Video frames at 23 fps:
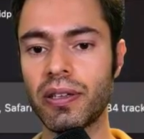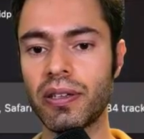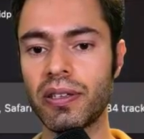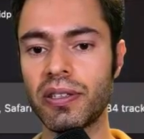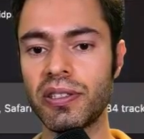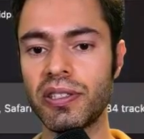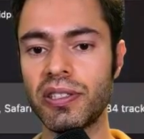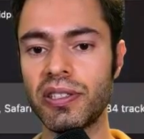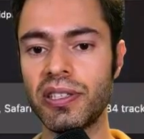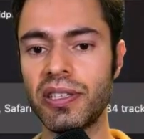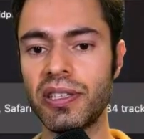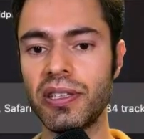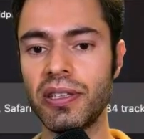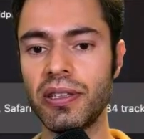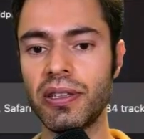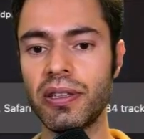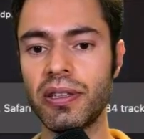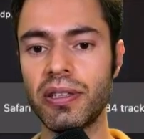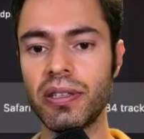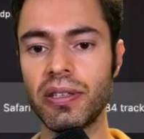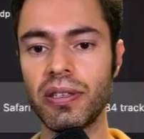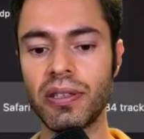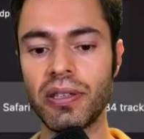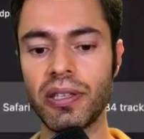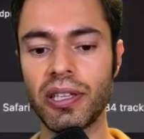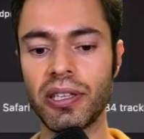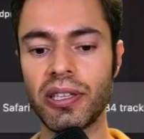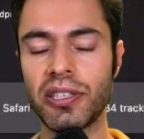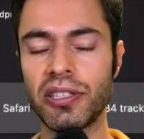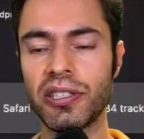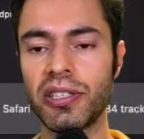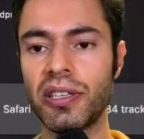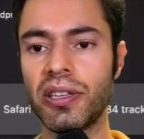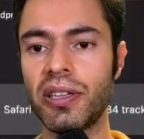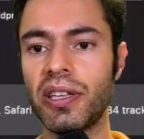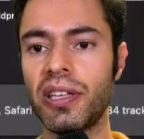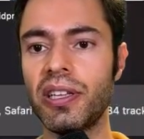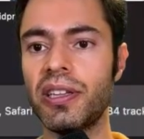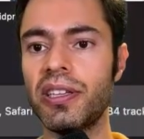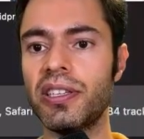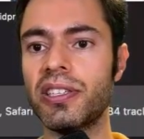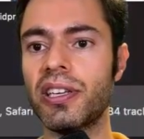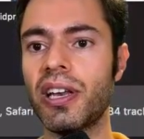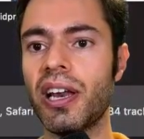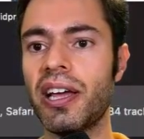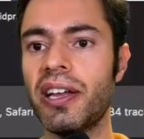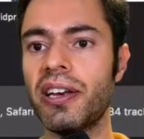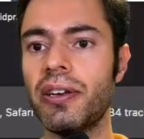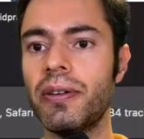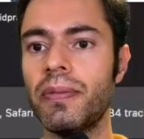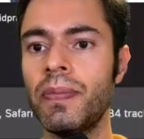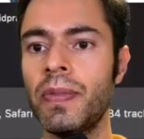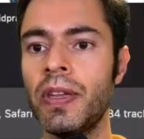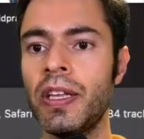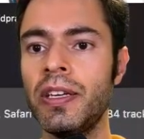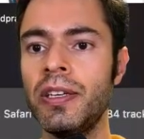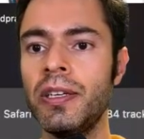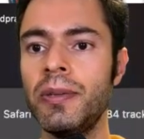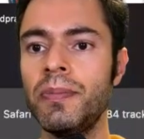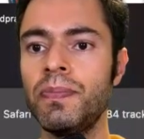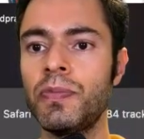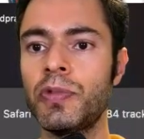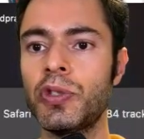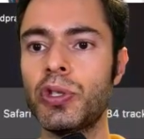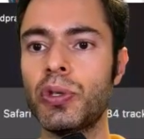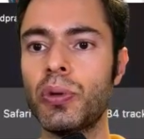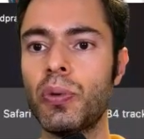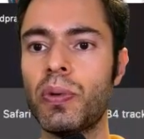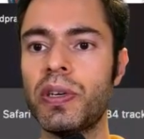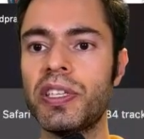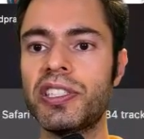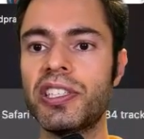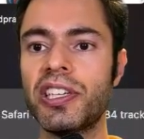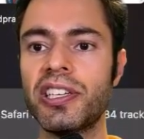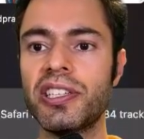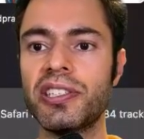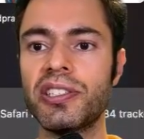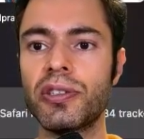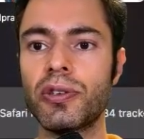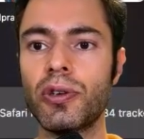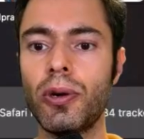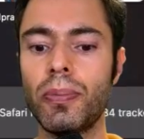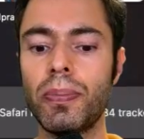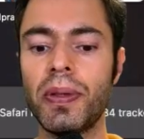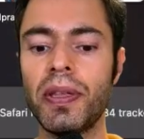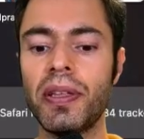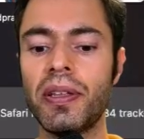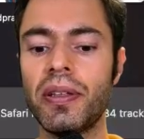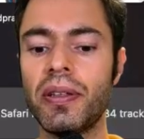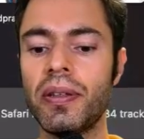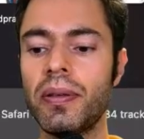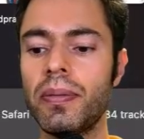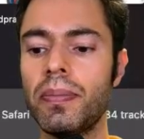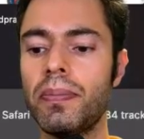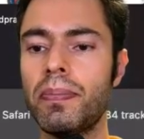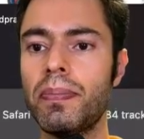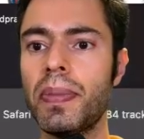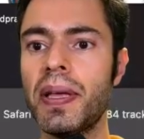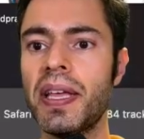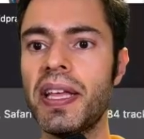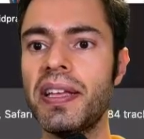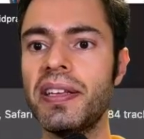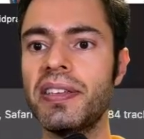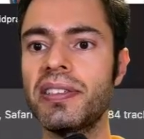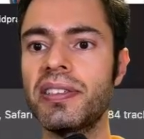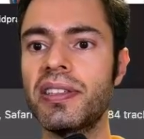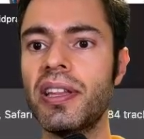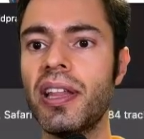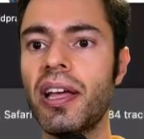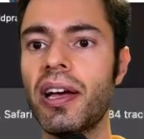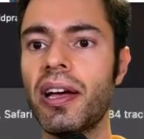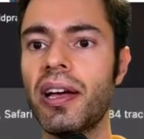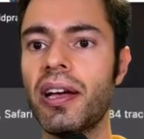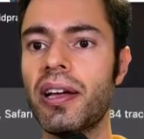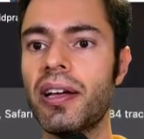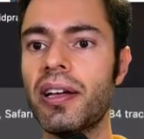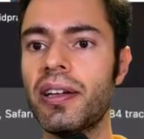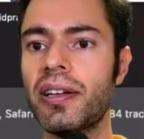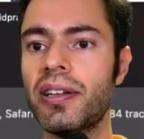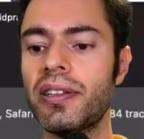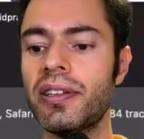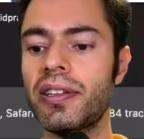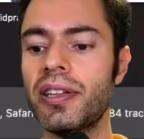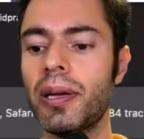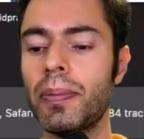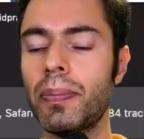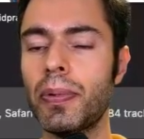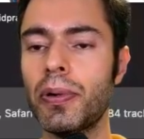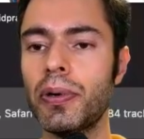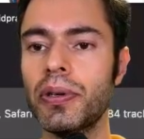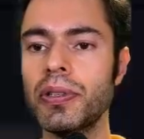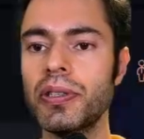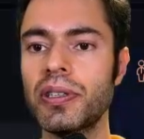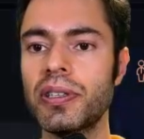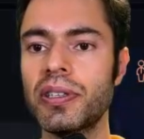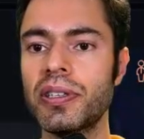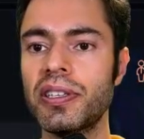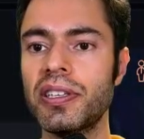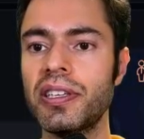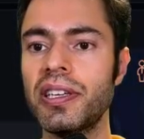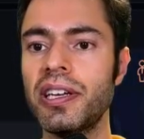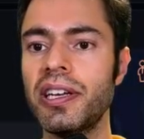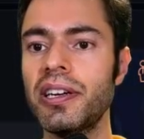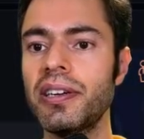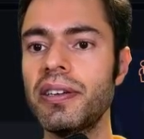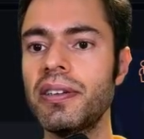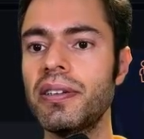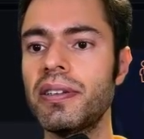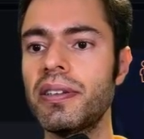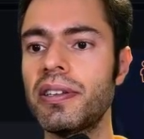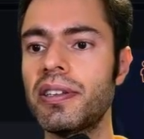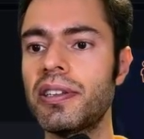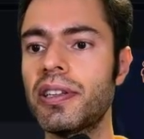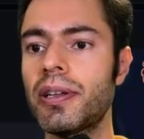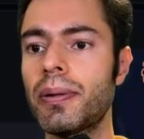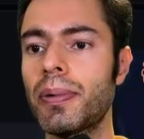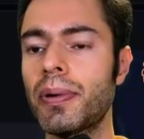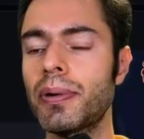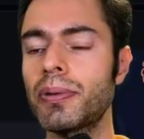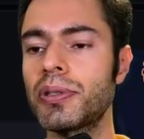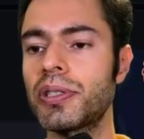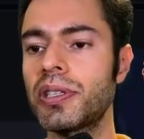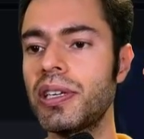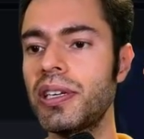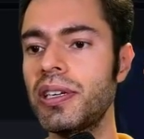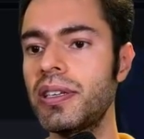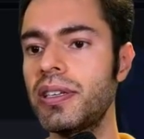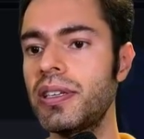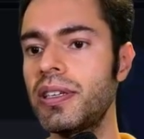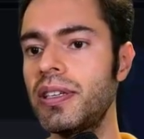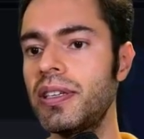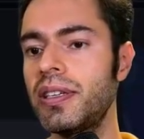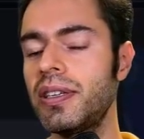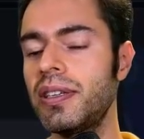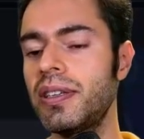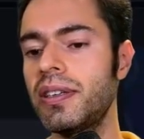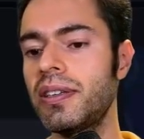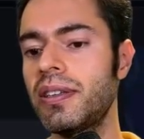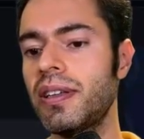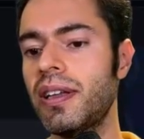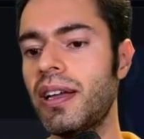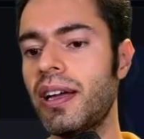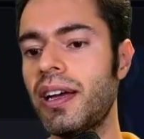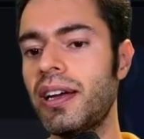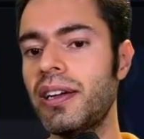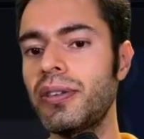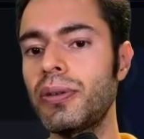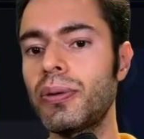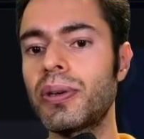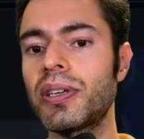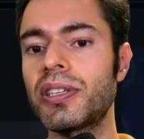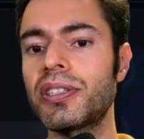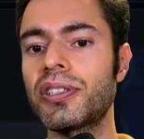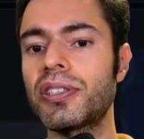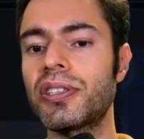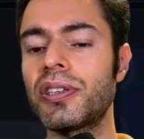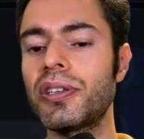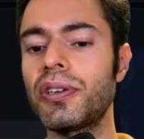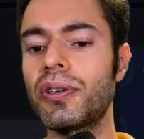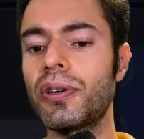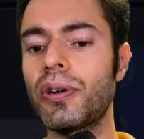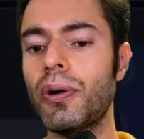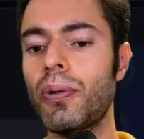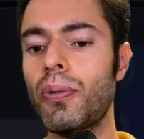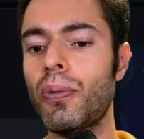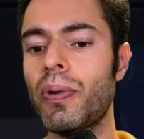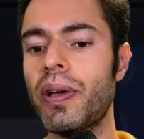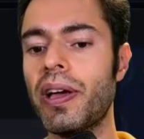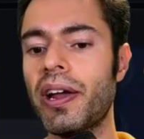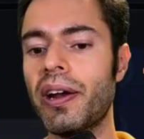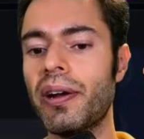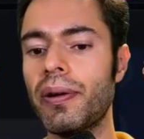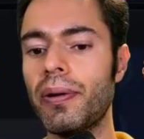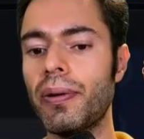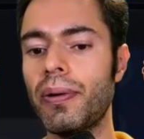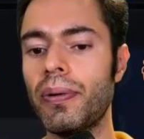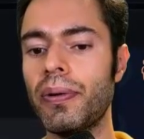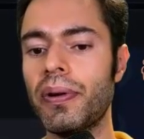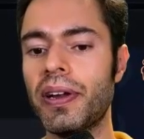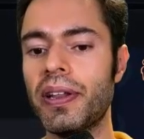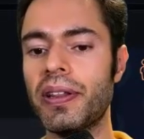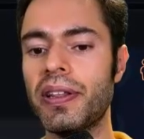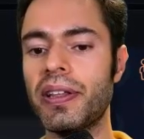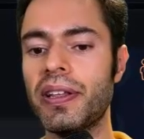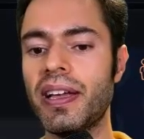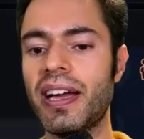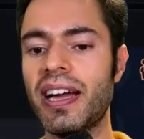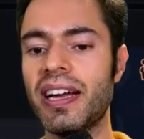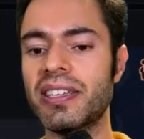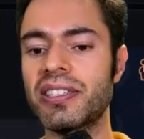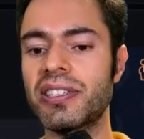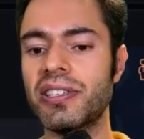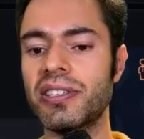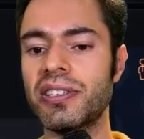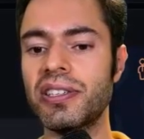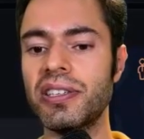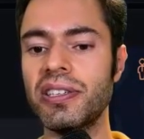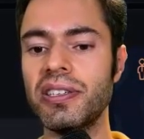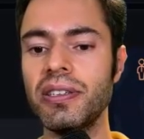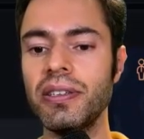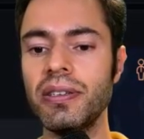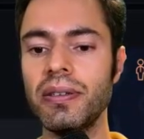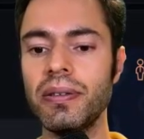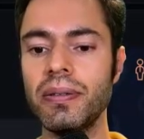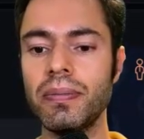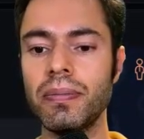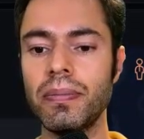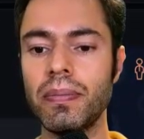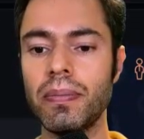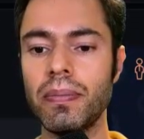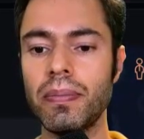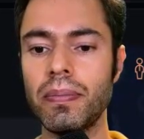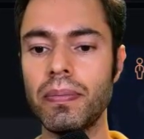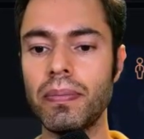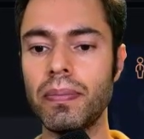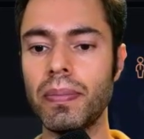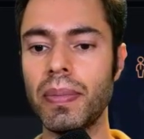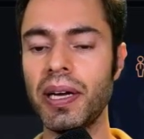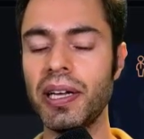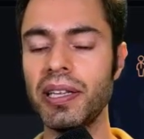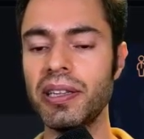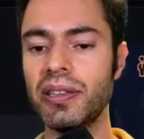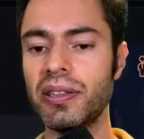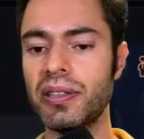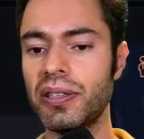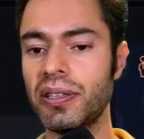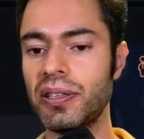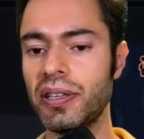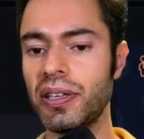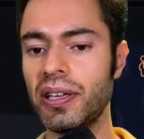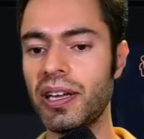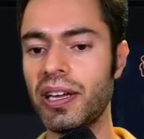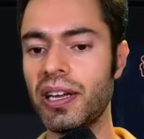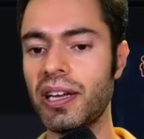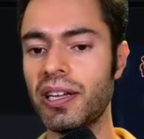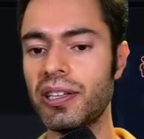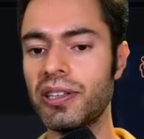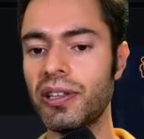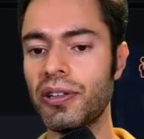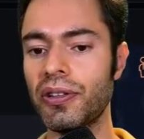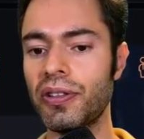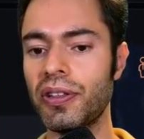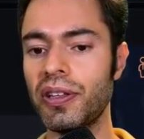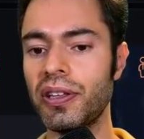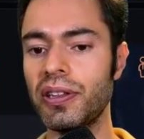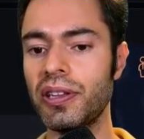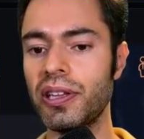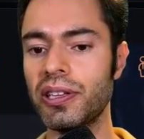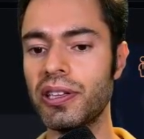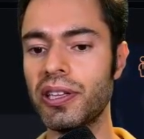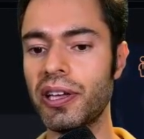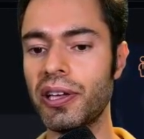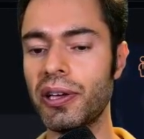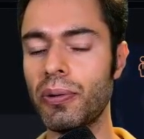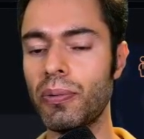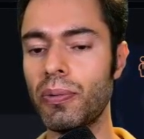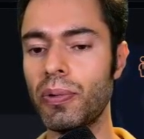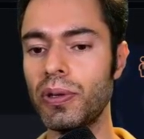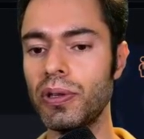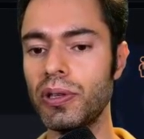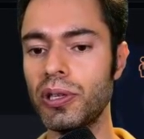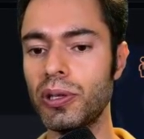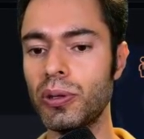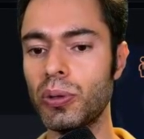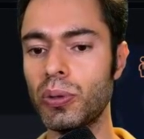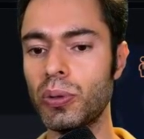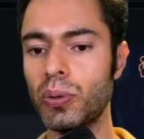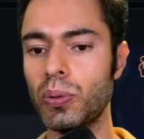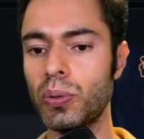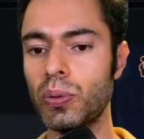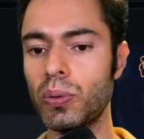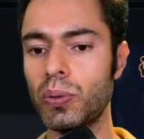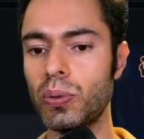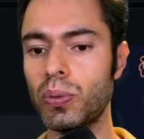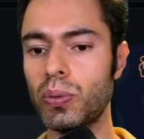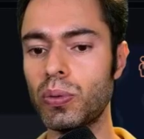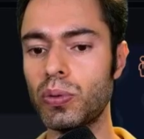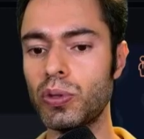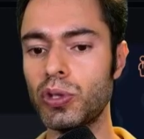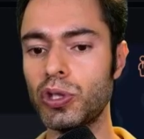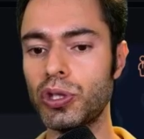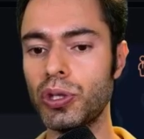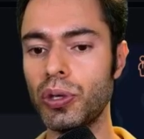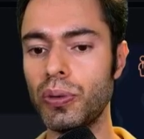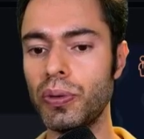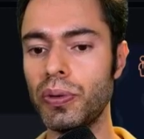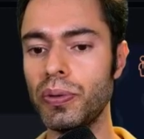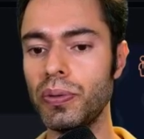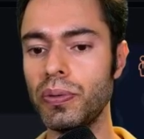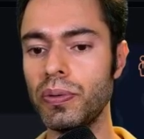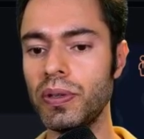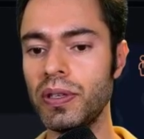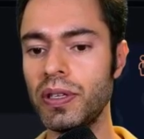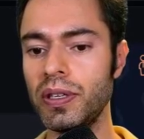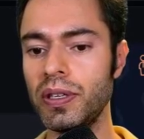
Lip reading: see it that is in this line. So we just copy paste the port here in the browser, and you can see how we are already accessing. But the thing that I wanted to show you